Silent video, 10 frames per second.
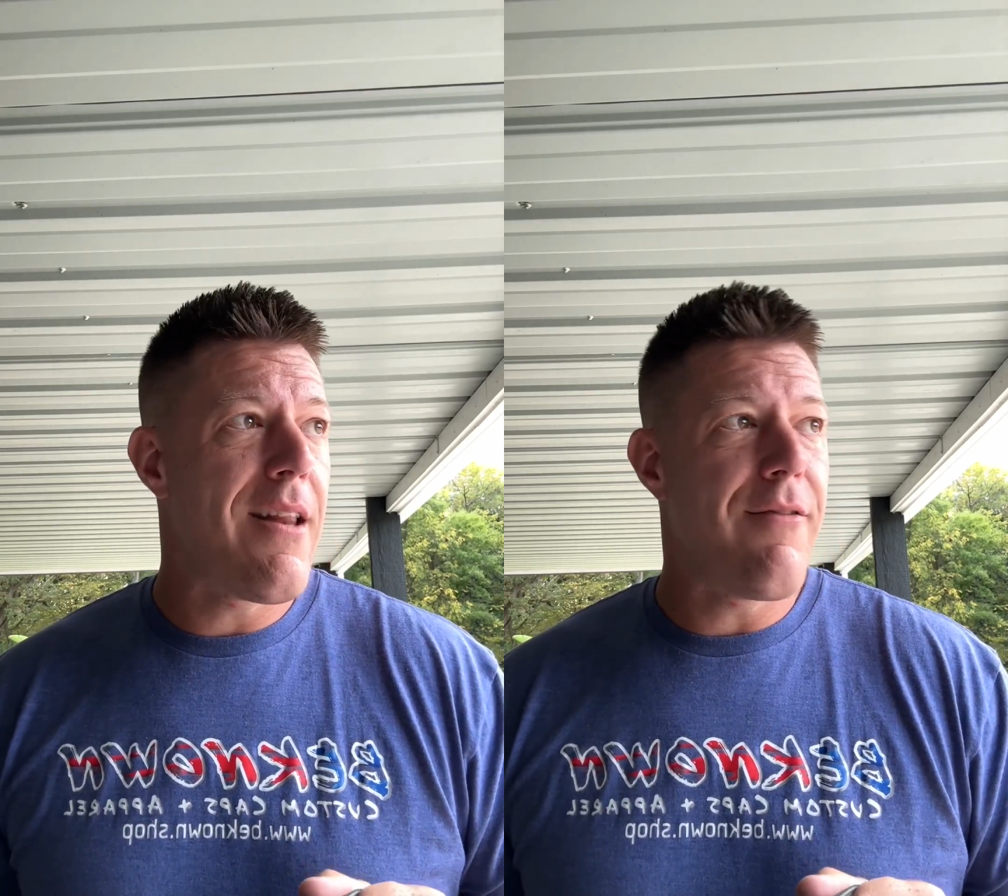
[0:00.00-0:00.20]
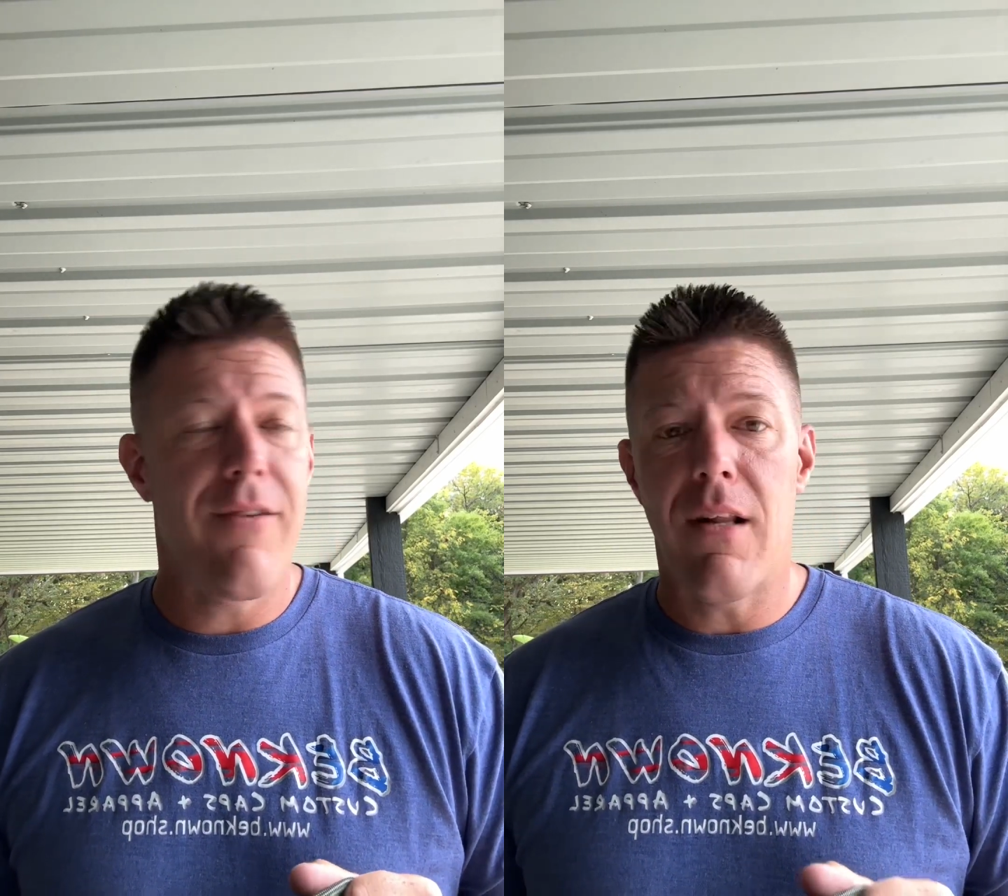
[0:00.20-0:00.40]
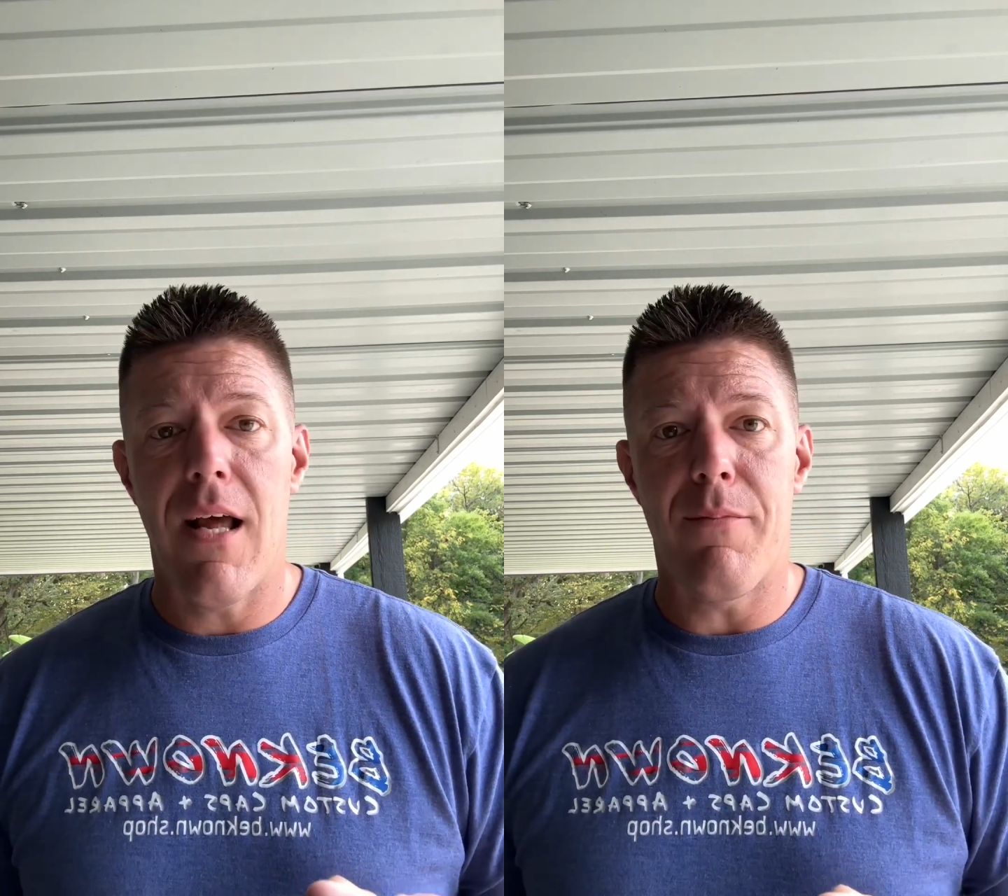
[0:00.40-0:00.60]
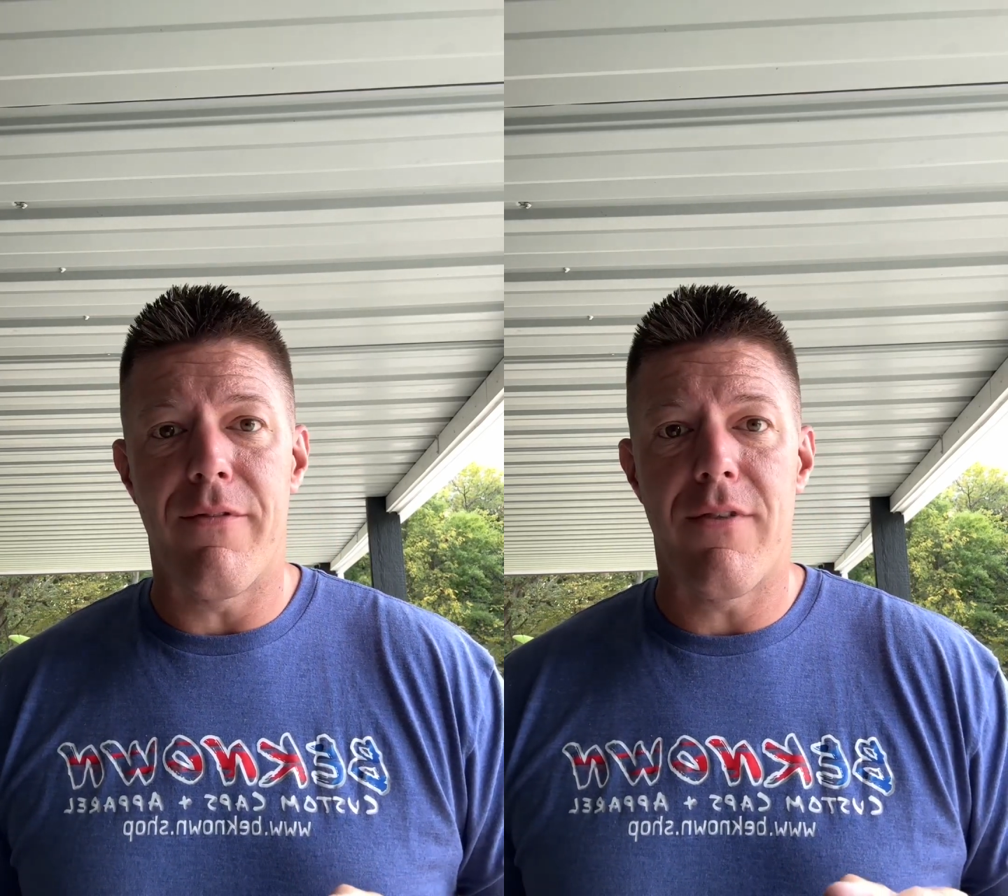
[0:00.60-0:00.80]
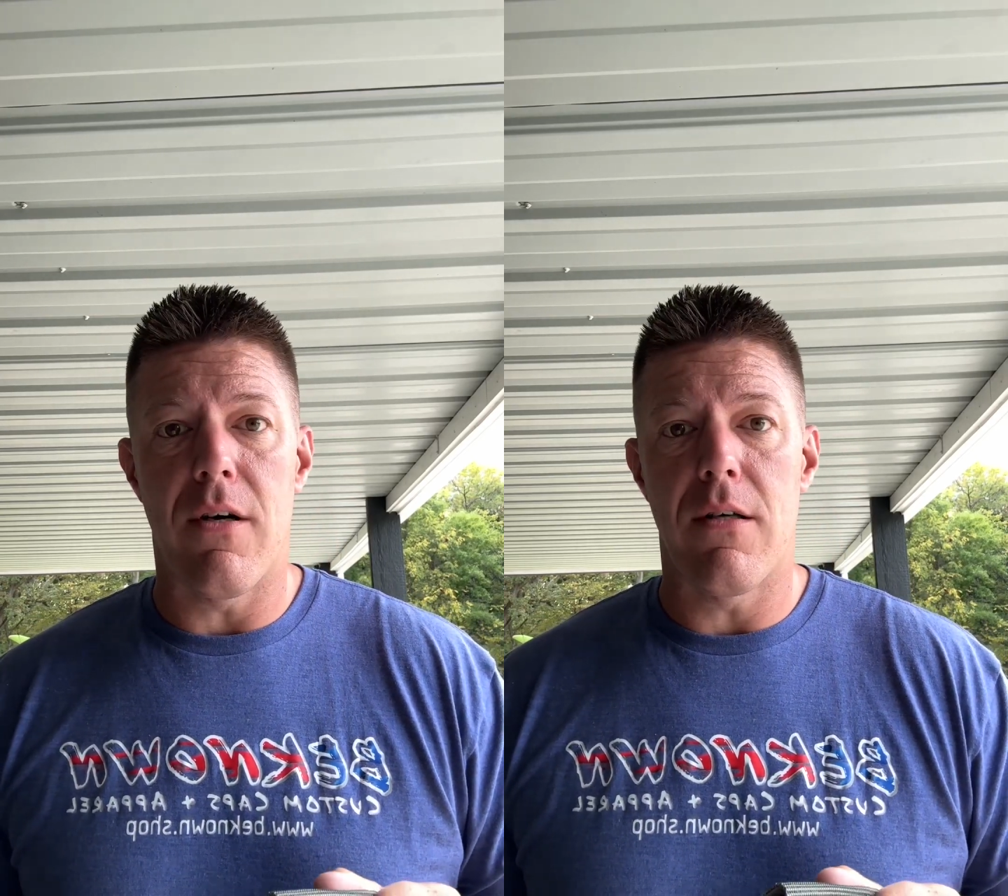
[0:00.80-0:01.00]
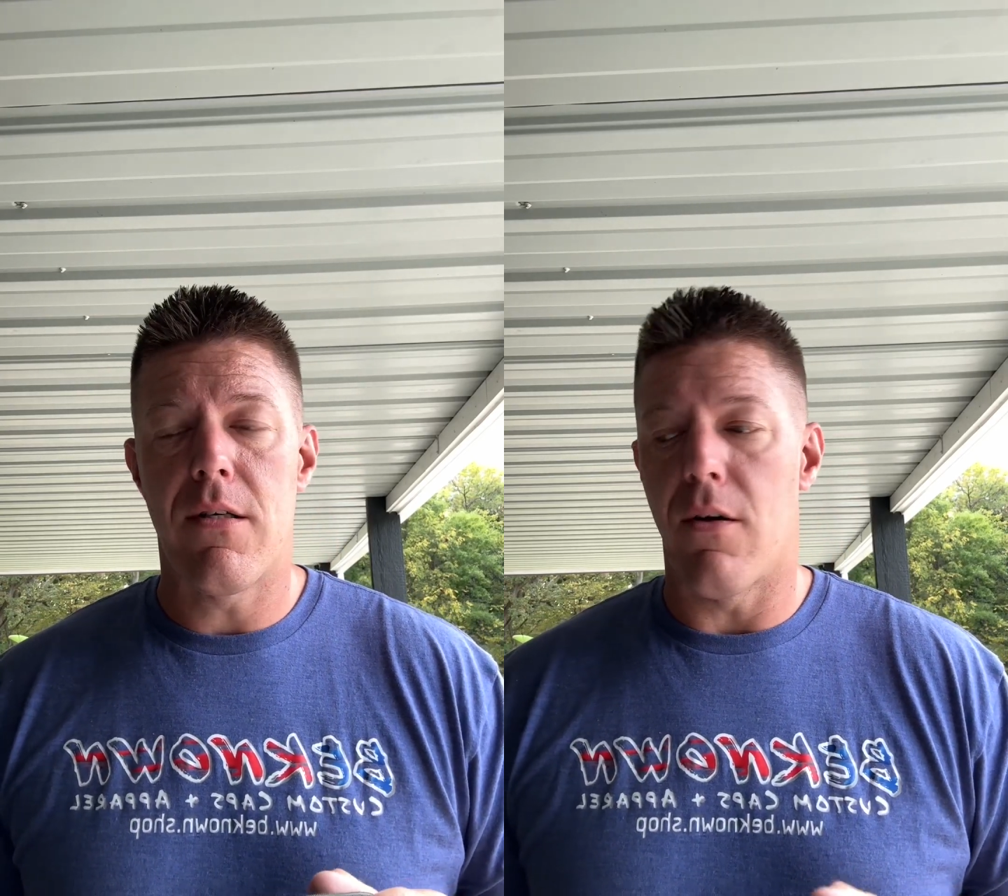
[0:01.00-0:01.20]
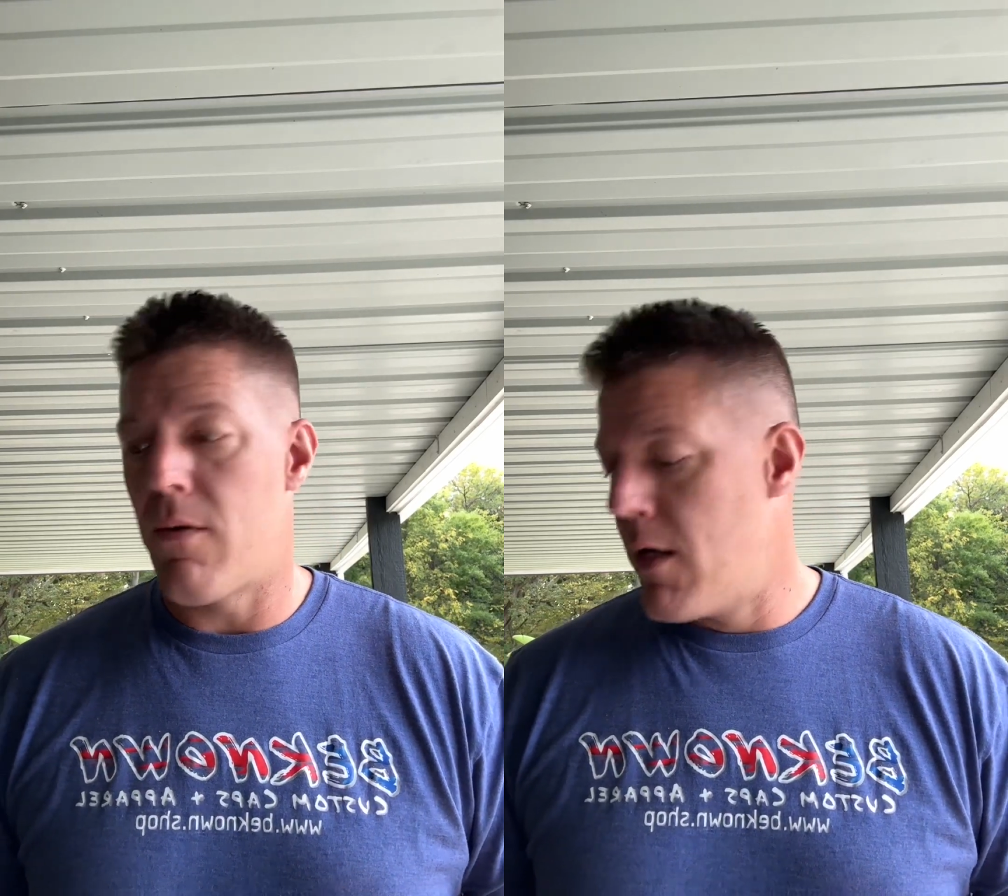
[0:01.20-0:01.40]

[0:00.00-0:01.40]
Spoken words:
the feel I prefer. So